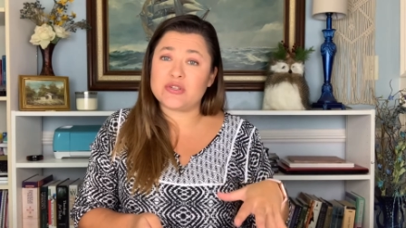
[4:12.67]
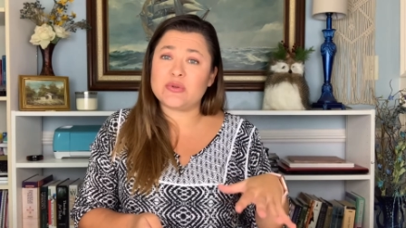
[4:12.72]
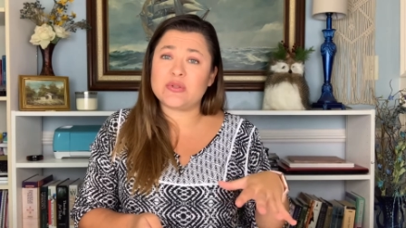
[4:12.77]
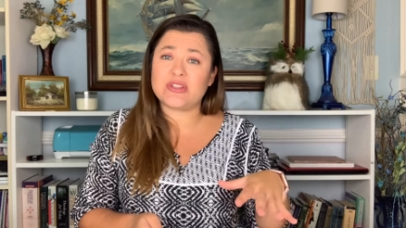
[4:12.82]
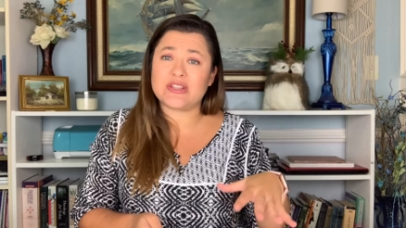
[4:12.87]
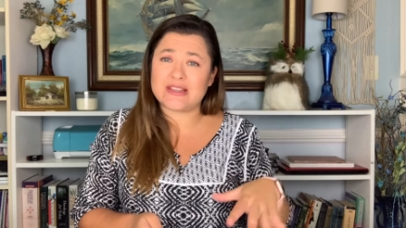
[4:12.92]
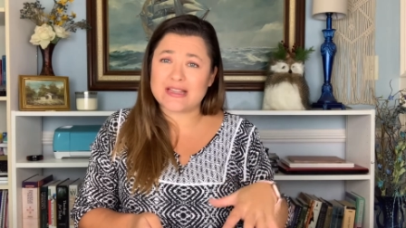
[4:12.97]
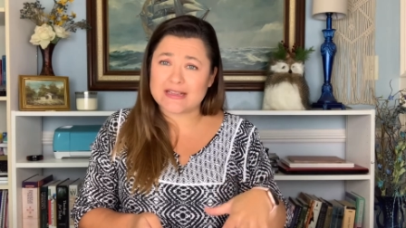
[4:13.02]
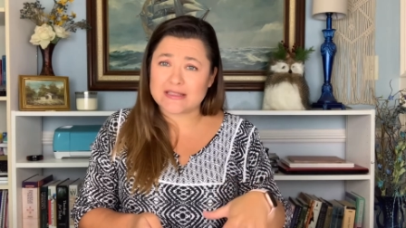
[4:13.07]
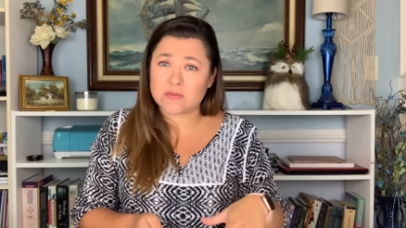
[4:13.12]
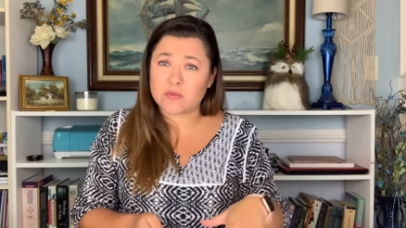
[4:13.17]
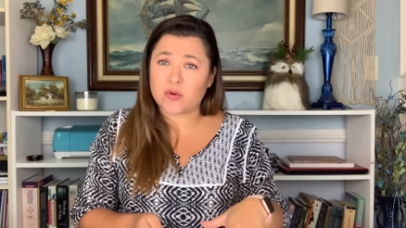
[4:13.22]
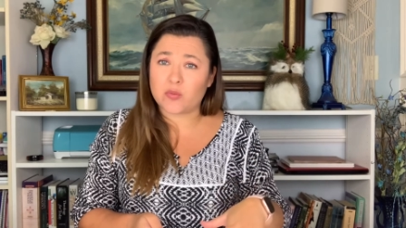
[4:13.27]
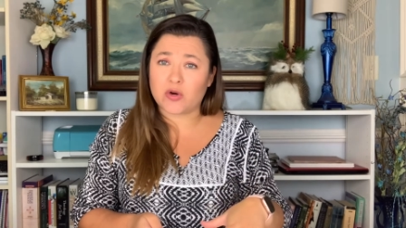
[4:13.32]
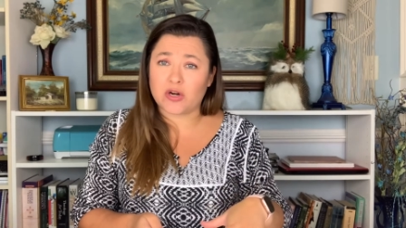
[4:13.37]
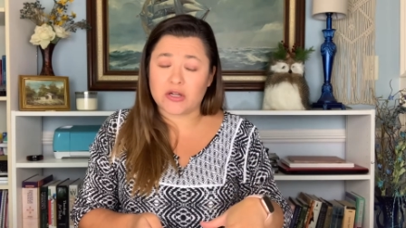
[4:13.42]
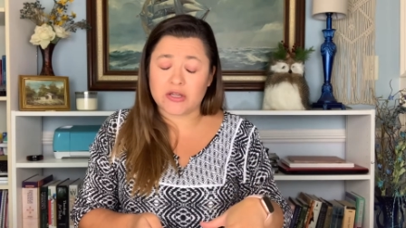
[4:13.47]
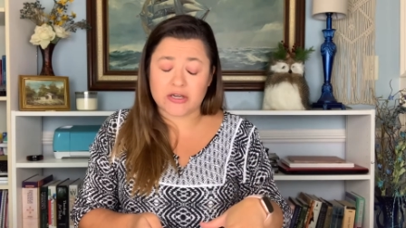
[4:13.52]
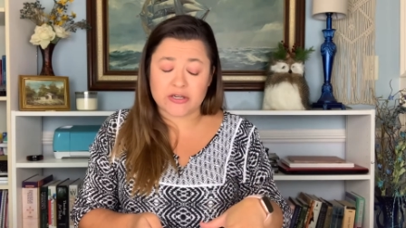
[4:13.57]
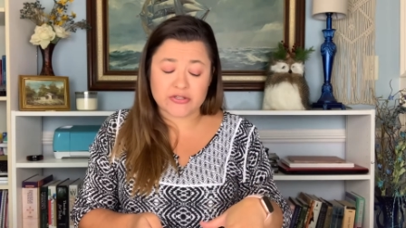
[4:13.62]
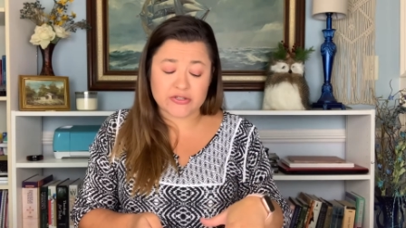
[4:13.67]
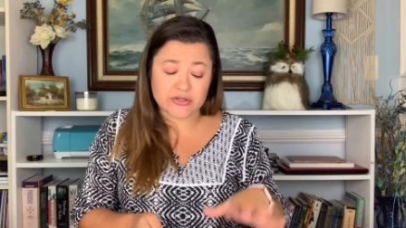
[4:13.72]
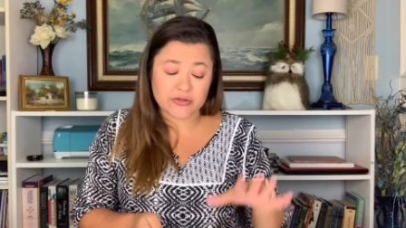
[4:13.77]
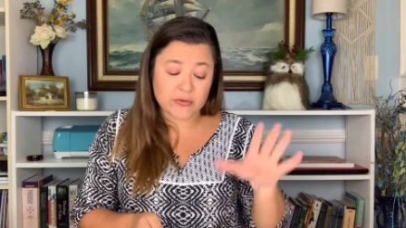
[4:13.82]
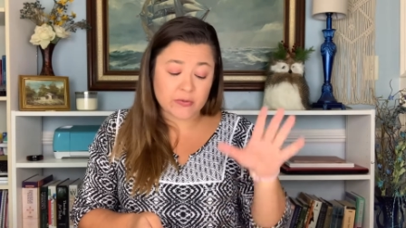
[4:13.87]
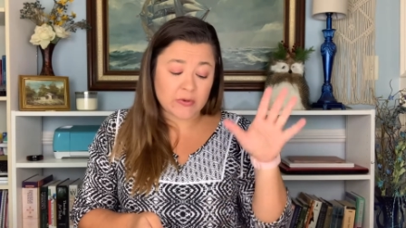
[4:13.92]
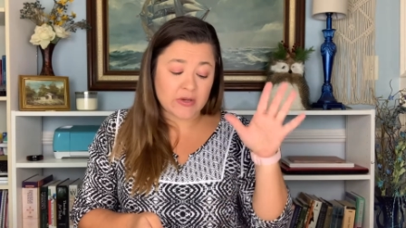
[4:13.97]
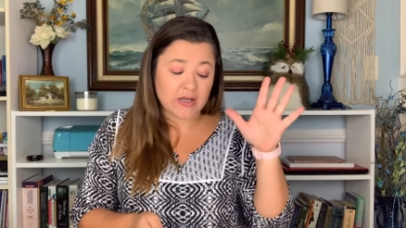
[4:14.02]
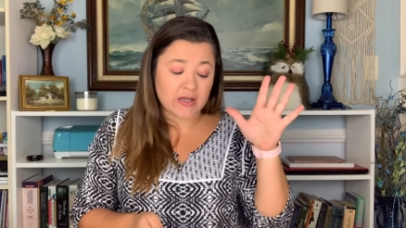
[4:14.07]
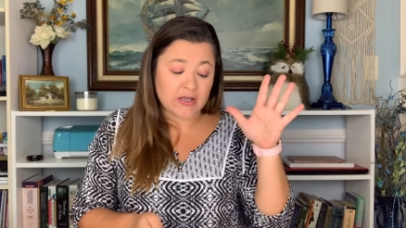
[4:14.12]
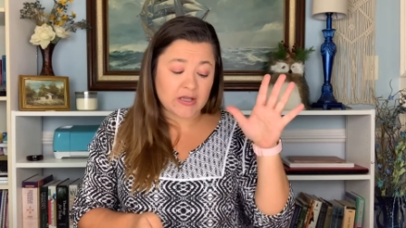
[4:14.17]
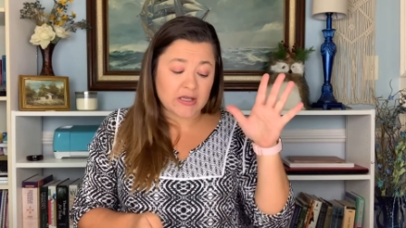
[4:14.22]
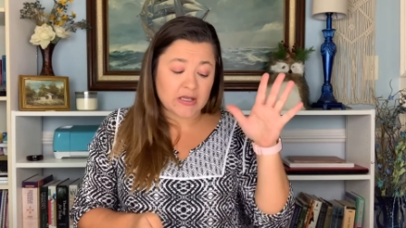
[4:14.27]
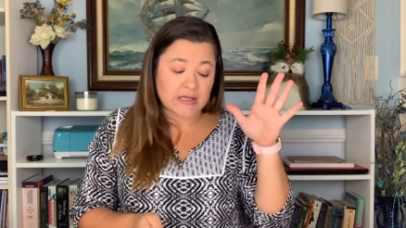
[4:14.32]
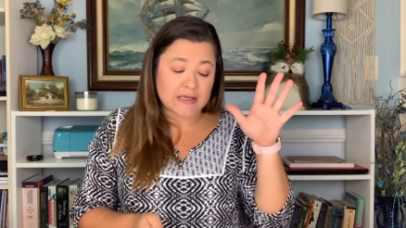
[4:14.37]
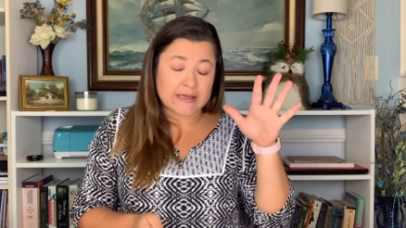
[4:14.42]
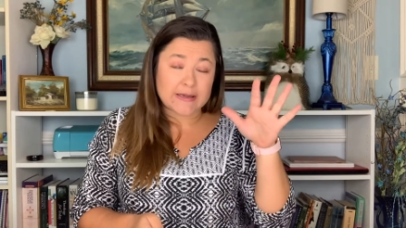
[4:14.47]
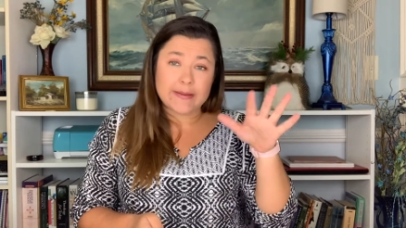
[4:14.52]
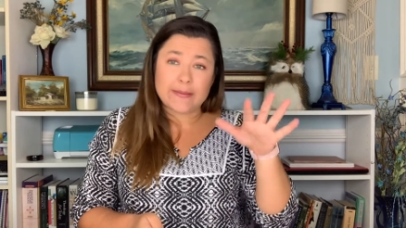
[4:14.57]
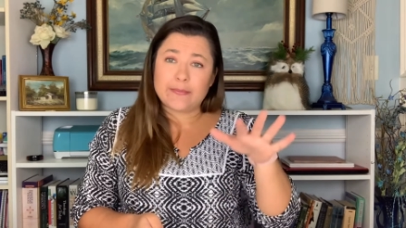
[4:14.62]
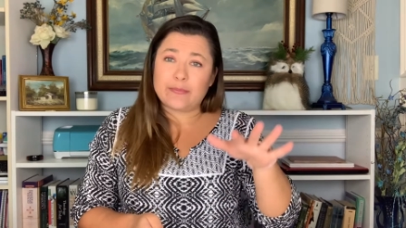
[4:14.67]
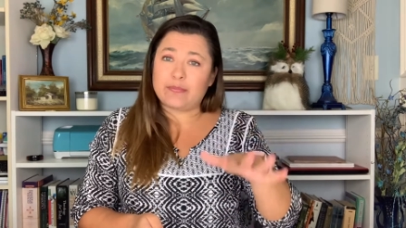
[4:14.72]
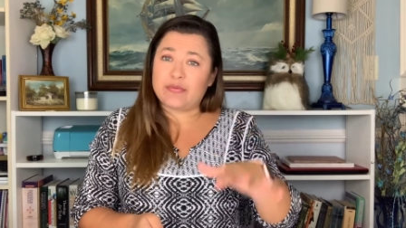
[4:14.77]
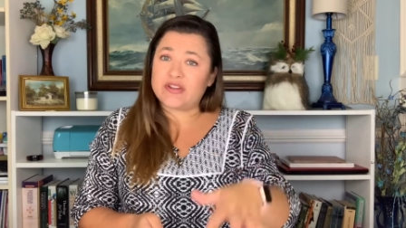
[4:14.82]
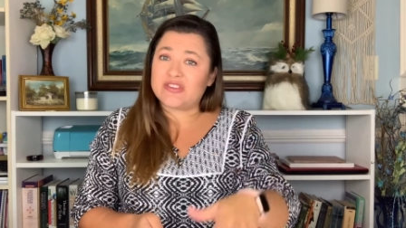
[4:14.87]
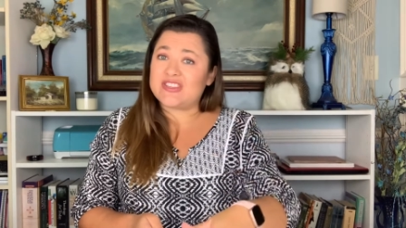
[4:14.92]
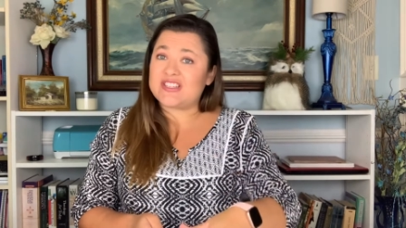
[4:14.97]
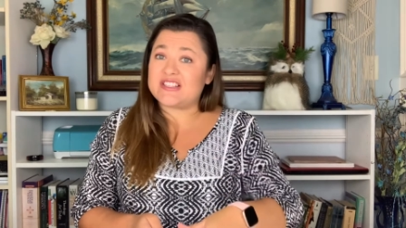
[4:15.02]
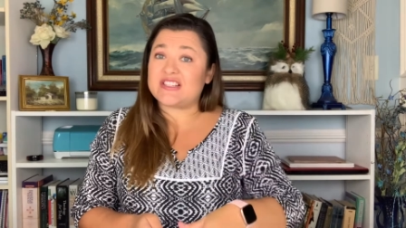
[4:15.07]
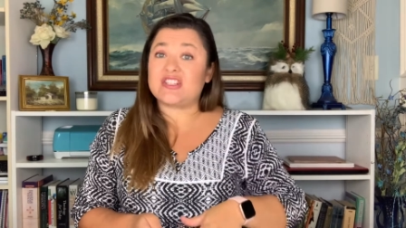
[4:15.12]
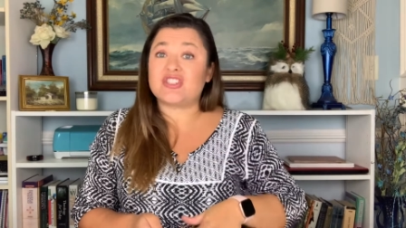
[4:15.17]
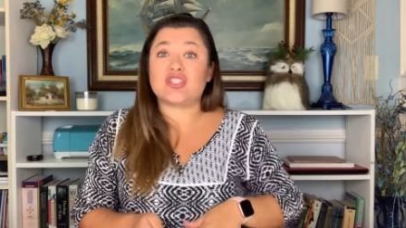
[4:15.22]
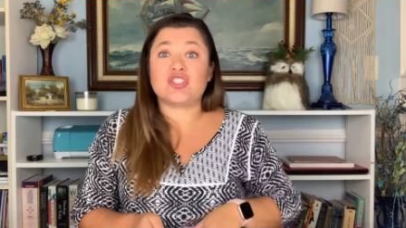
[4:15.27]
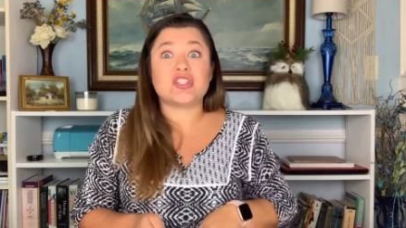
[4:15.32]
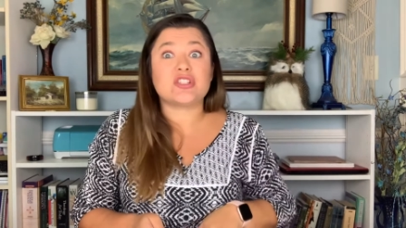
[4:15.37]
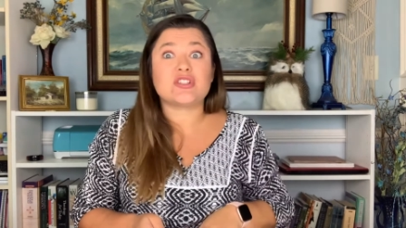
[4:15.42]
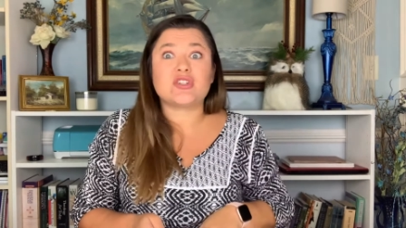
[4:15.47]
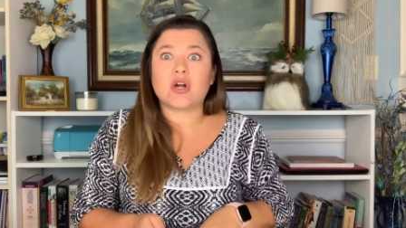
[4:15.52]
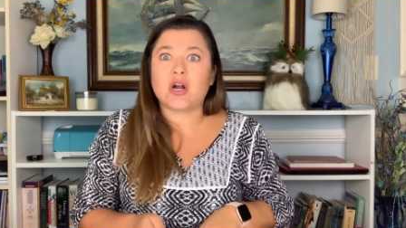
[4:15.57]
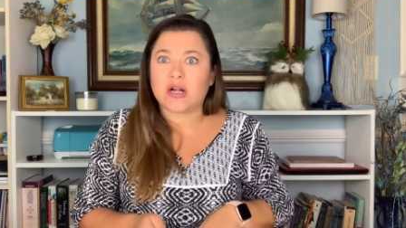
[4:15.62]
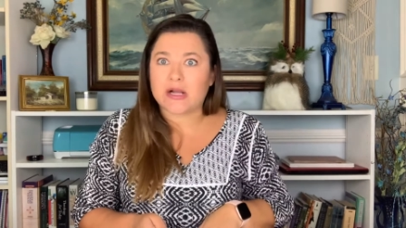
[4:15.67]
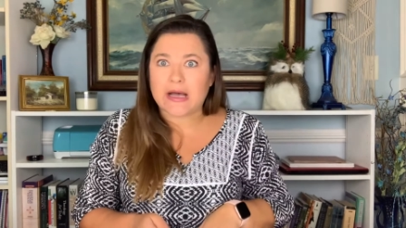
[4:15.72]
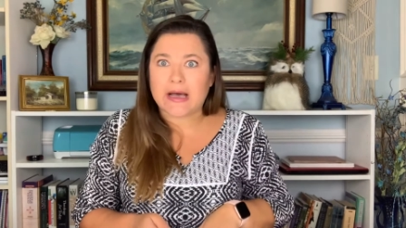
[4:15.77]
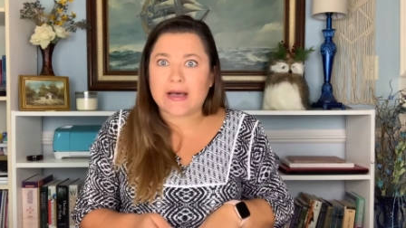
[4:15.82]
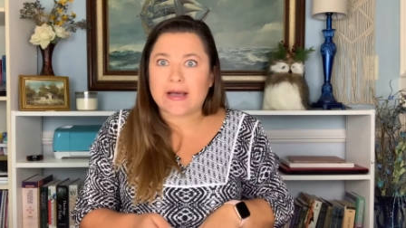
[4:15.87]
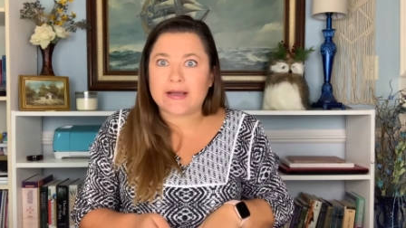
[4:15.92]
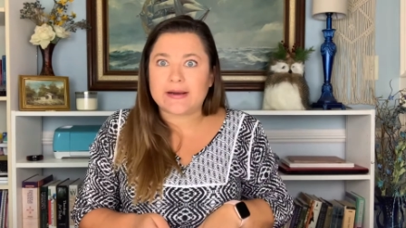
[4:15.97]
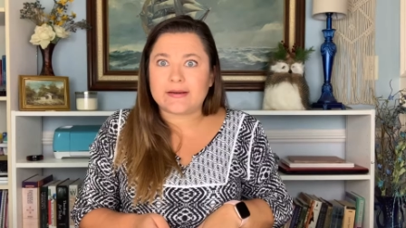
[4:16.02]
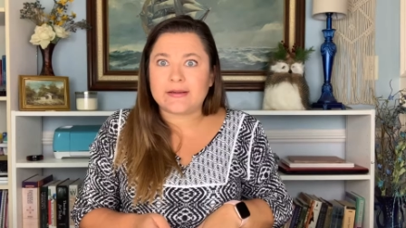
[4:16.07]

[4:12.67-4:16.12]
then that's what we're going to do. But this is just our guide.